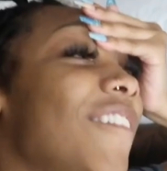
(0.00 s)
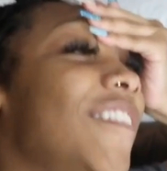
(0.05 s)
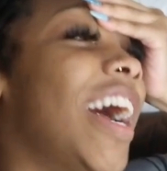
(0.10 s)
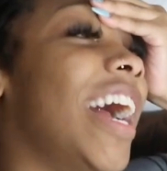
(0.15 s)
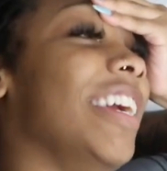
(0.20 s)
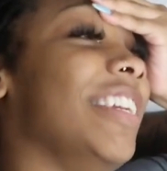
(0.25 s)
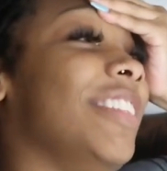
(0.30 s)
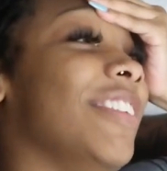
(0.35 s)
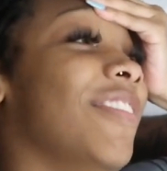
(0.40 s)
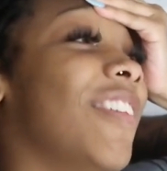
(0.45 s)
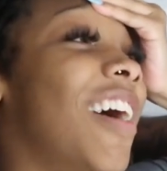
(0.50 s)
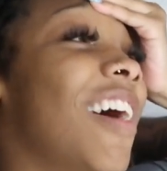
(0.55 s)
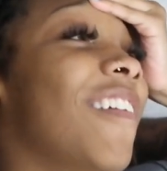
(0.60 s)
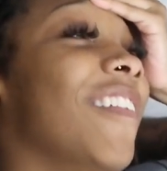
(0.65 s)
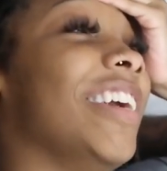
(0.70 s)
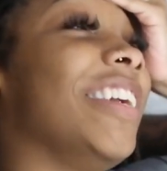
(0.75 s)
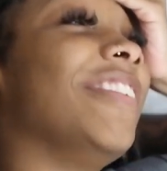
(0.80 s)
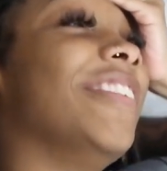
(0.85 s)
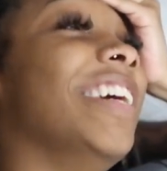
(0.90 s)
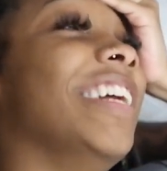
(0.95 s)
First of
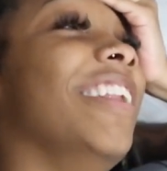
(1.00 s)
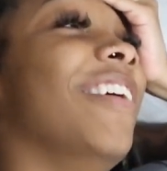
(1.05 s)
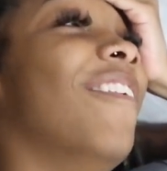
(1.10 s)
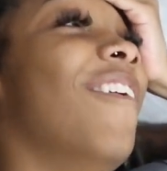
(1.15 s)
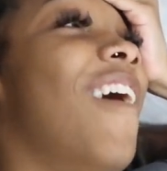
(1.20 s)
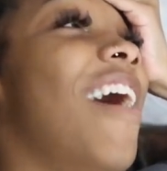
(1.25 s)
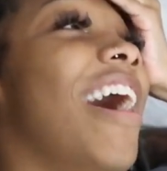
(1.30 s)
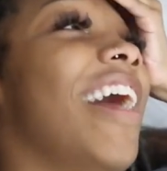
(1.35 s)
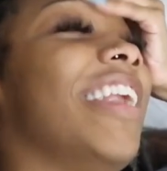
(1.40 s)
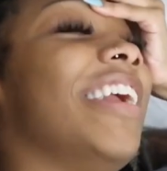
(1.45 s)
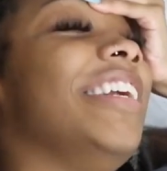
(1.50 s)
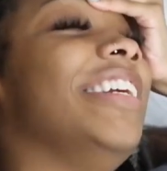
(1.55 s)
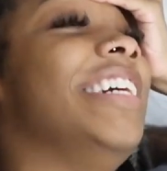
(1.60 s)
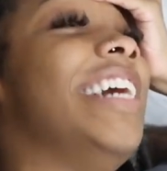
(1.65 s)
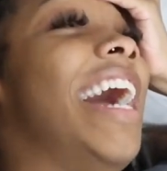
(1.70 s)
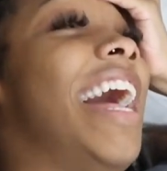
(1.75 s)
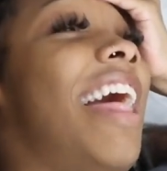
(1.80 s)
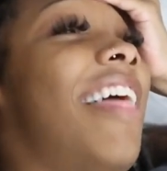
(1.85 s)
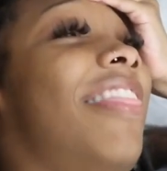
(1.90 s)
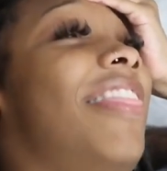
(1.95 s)
all, when you in the water, you
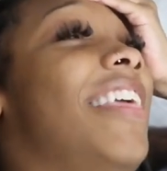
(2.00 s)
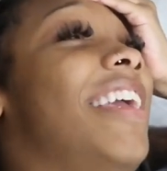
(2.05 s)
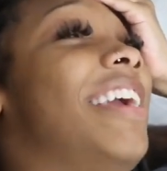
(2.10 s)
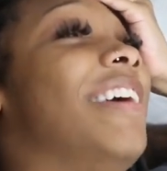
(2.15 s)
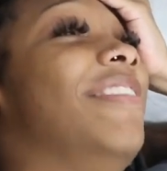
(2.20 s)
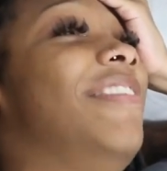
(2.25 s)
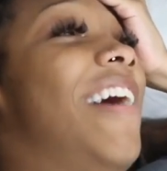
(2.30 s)
gotta think